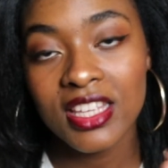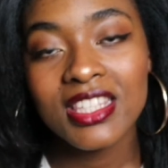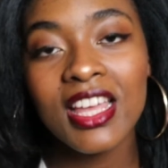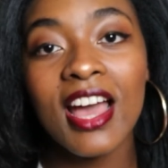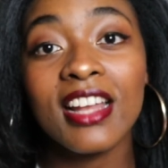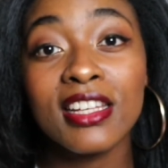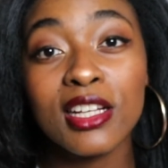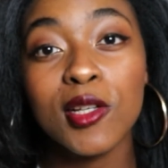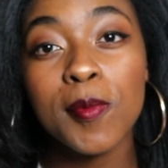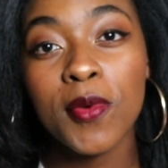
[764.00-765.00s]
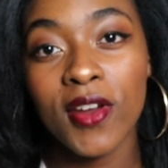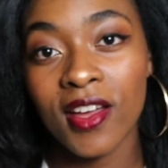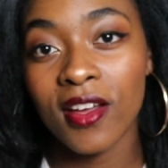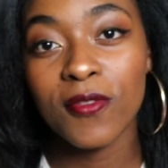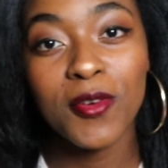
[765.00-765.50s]
say a little
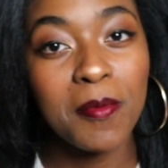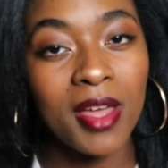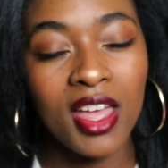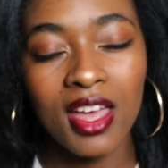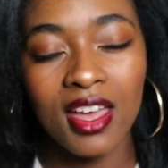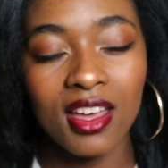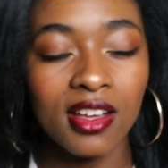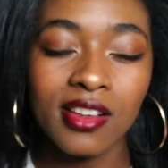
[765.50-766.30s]
prayer for my hair.